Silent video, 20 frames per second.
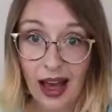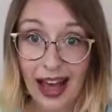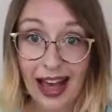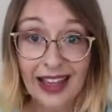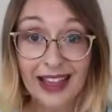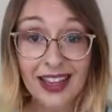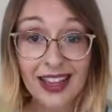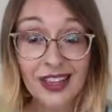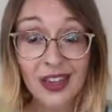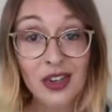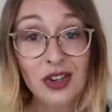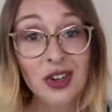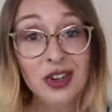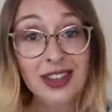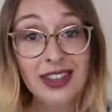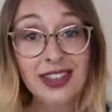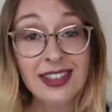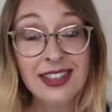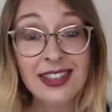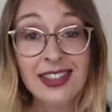And then your
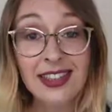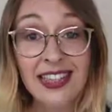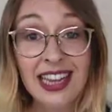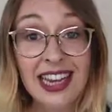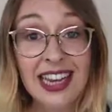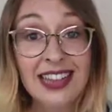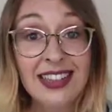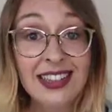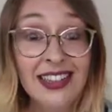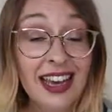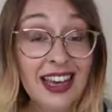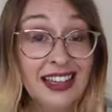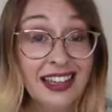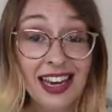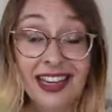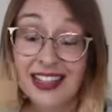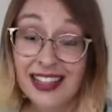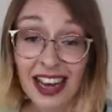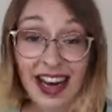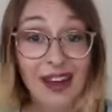nuts and seeds, they
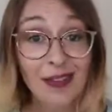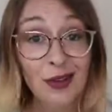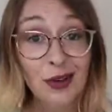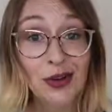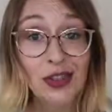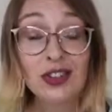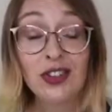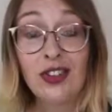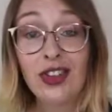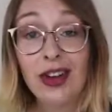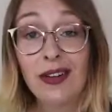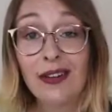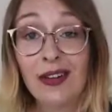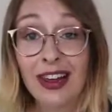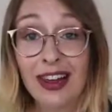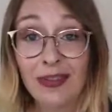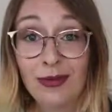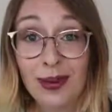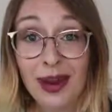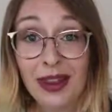tend to have a good shelf
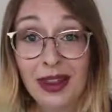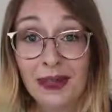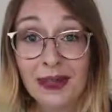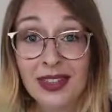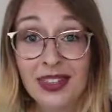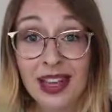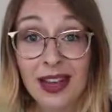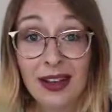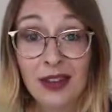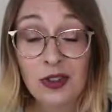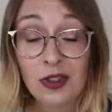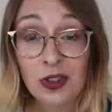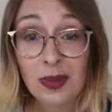life by themselves.